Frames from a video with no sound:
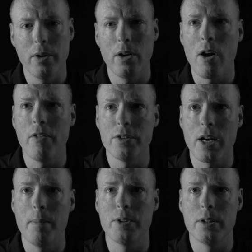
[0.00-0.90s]
and
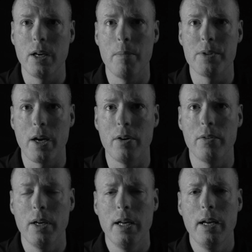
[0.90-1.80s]
oftentimes it comes out of
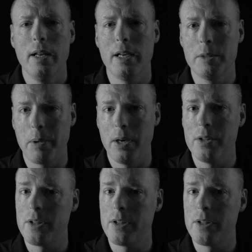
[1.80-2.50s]
an experience